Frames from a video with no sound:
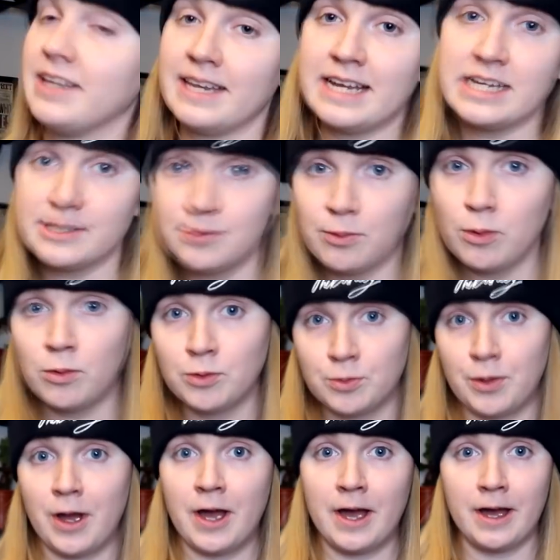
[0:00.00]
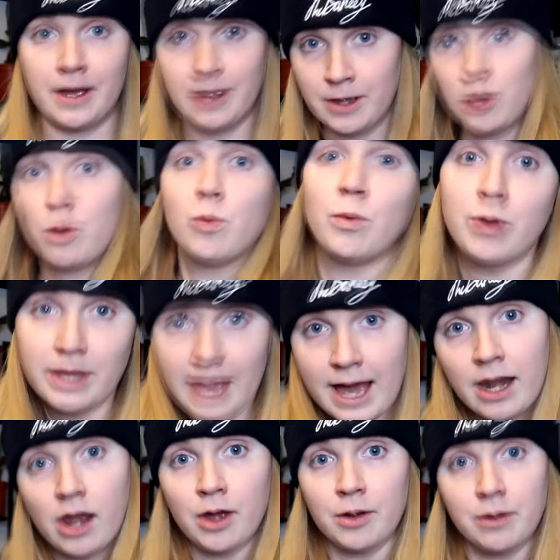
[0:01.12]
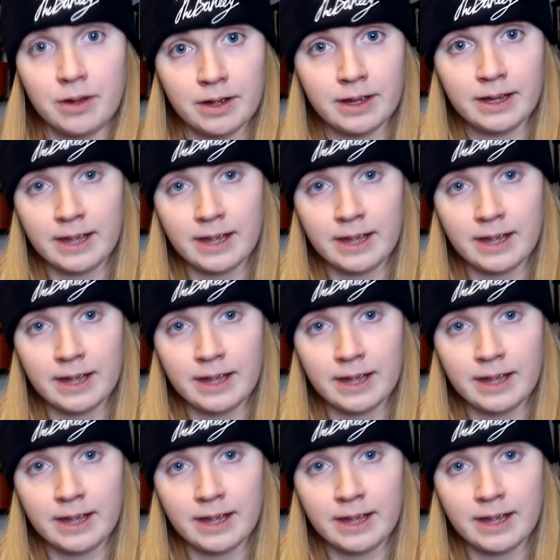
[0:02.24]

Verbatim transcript: that these walls were were yellow.